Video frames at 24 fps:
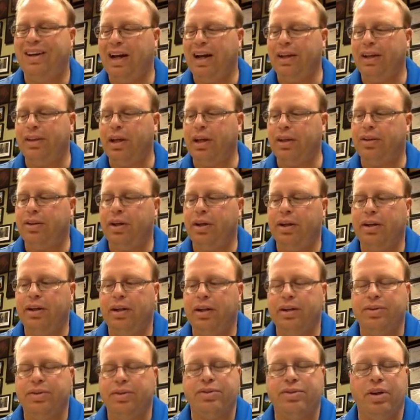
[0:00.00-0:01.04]
I think that
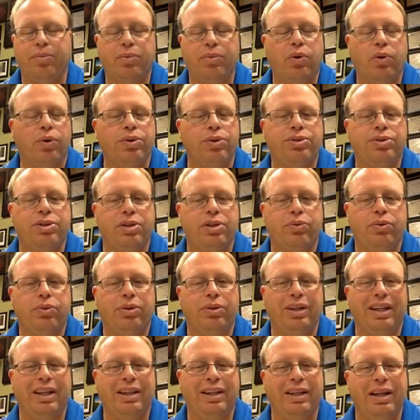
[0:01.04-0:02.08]
in some courses it
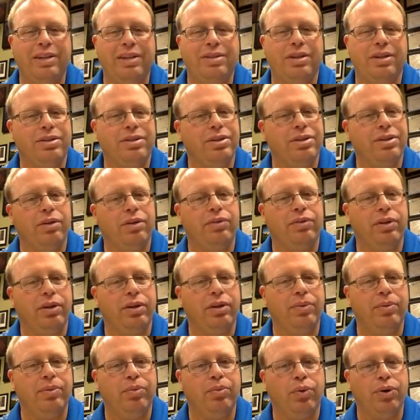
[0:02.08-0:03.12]
really lends itself a
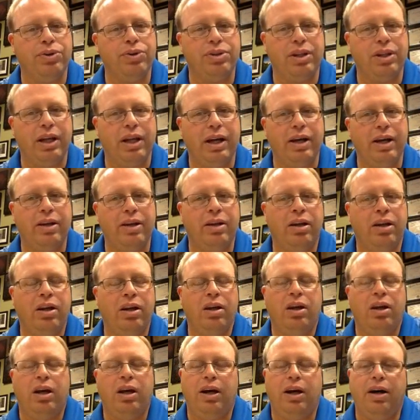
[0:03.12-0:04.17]
little bit more to that.
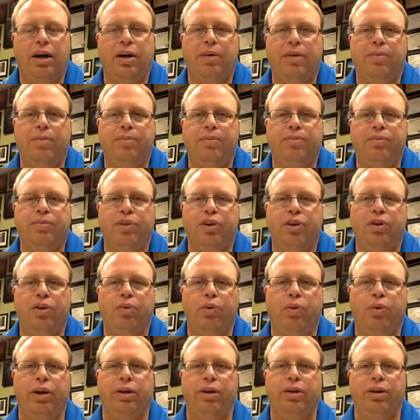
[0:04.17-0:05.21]

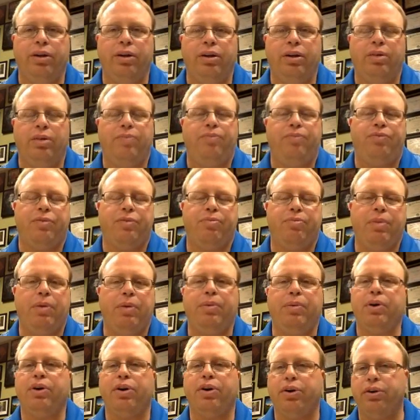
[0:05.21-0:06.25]
One
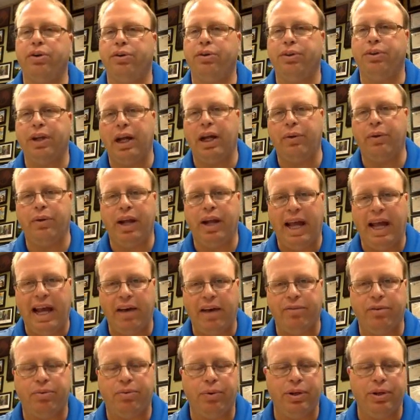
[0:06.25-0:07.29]
maybe a hurdle that I would
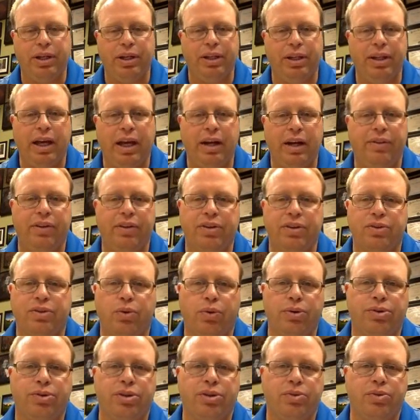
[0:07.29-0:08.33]
have if we did that in this
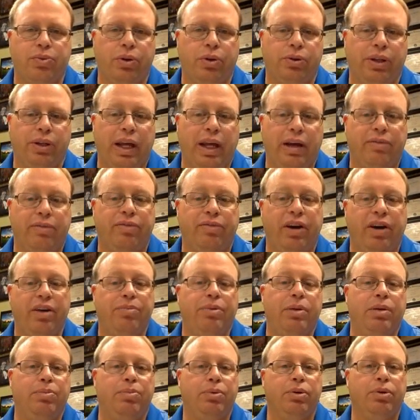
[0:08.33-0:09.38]
course is we only have 5
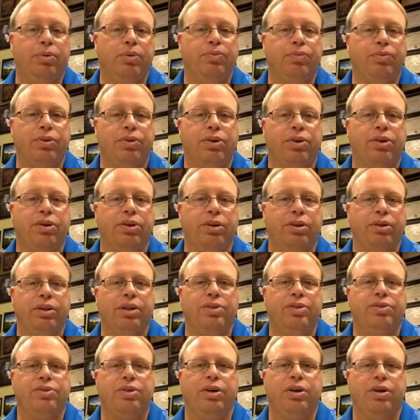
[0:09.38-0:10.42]
people
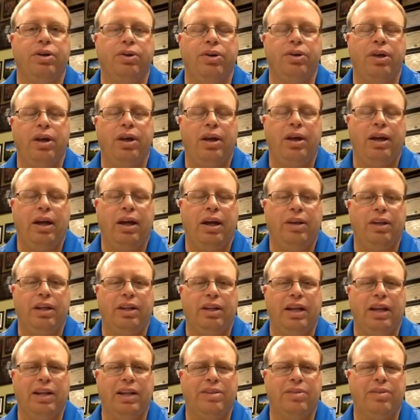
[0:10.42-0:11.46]
currently. So I
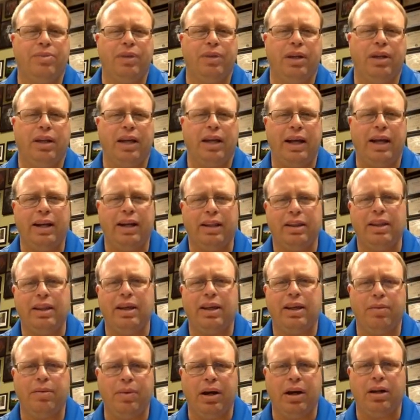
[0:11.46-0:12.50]
think that's something to kind of
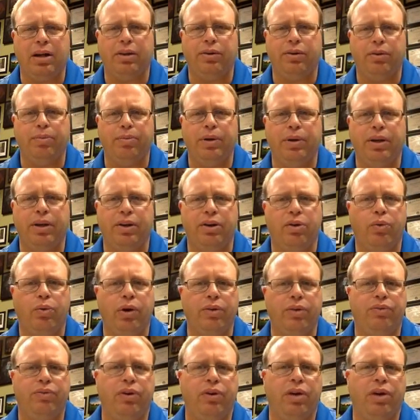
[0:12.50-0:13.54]
think about a little bit.
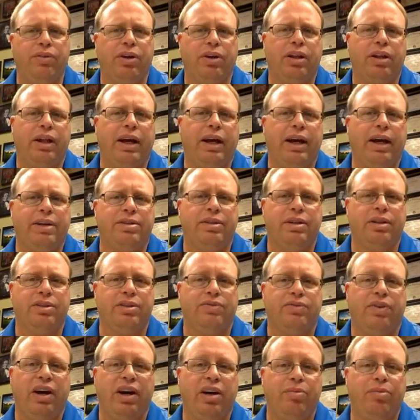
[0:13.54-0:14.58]
What if you have a class
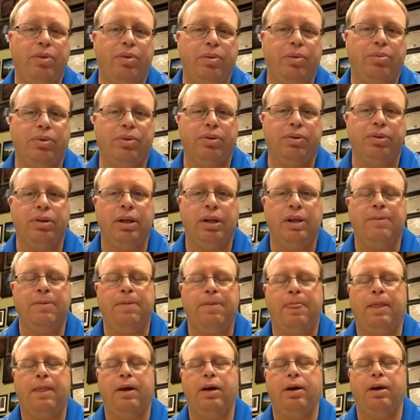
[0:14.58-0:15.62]
that's 5 people
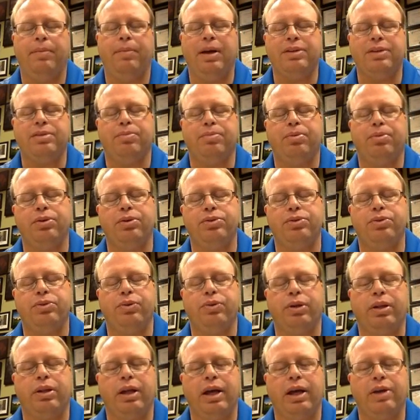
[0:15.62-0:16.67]
as opposed
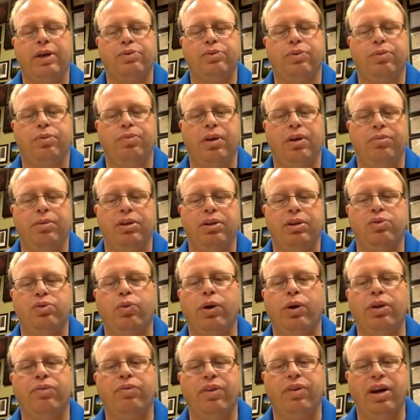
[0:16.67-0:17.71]
to a class with maybe
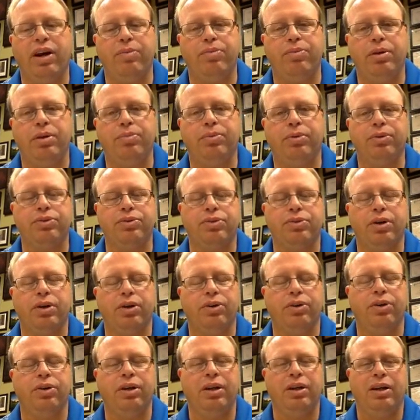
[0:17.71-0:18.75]
25 people?
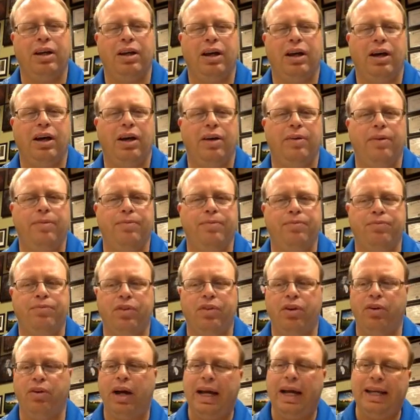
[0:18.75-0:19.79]
So,
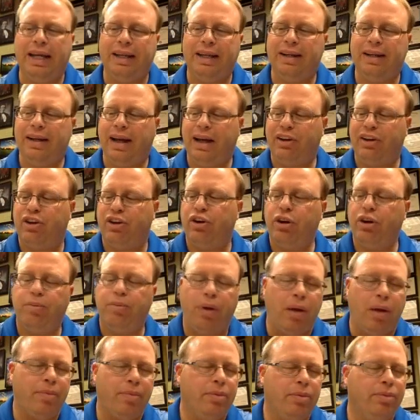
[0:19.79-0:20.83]
I could
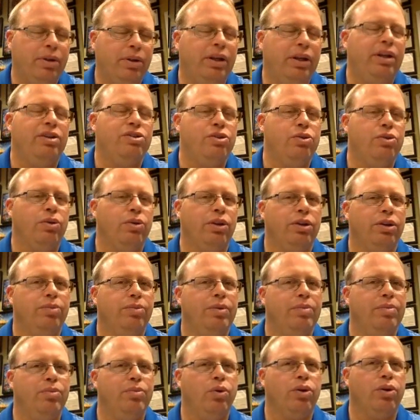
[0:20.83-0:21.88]
probably do a little
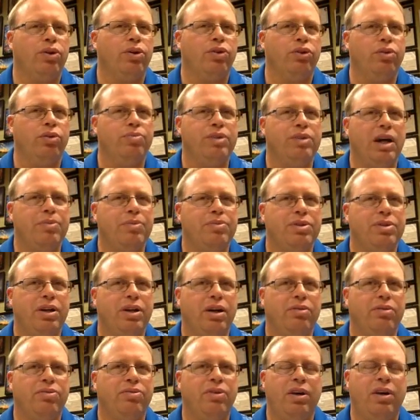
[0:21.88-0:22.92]
bit more group type
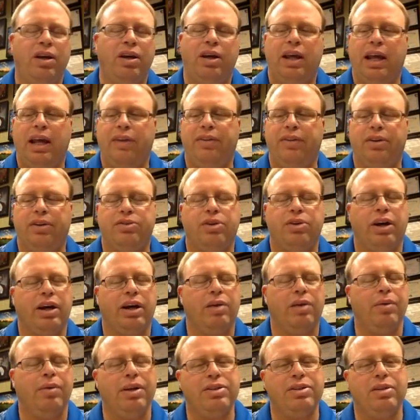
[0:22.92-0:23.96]
stuff, and they'll
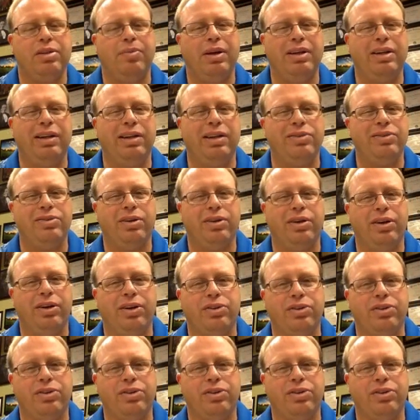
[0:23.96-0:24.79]
talk about some ideas in here.